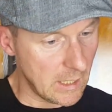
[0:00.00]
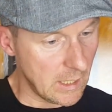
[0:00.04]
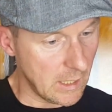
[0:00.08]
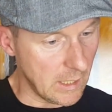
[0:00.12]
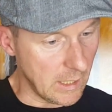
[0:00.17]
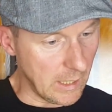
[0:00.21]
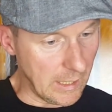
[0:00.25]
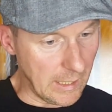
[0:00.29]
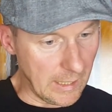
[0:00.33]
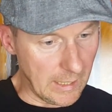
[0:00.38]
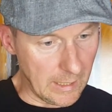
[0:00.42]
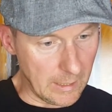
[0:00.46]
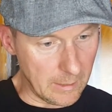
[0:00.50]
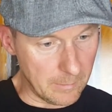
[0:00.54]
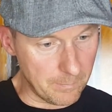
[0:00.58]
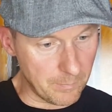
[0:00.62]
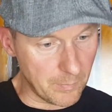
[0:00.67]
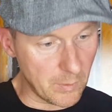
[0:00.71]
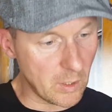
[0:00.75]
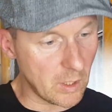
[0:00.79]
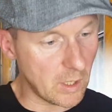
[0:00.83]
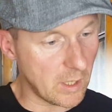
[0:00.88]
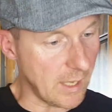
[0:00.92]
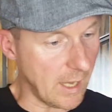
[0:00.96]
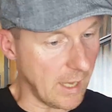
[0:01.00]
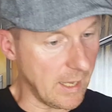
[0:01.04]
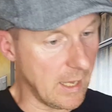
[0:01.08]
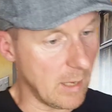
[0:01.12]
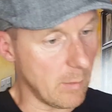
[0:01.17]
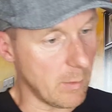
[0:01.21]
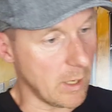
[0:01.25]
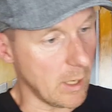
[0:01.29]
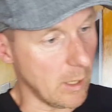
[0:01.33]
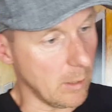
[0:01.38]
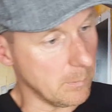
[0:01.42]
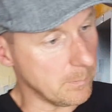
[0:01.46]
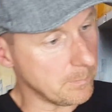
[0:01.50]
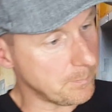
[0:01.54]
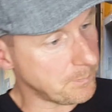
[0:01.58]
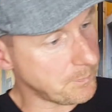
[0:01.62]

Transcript: Okay, here we go.